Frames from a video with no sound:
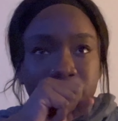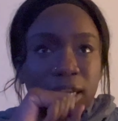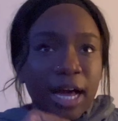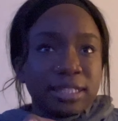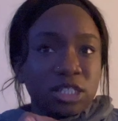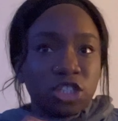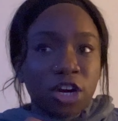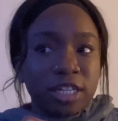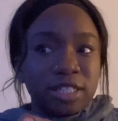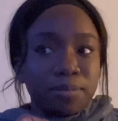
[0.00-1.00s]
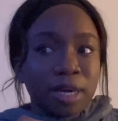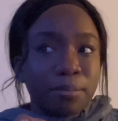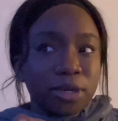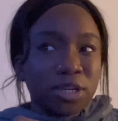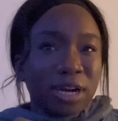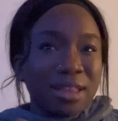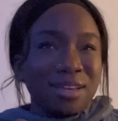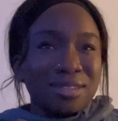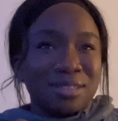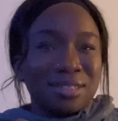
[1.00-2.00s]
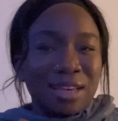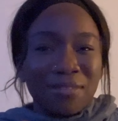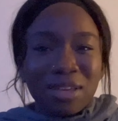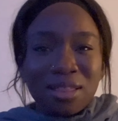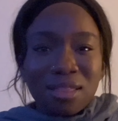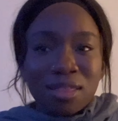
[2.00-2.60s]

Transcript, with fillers: classes started September, I think 7th.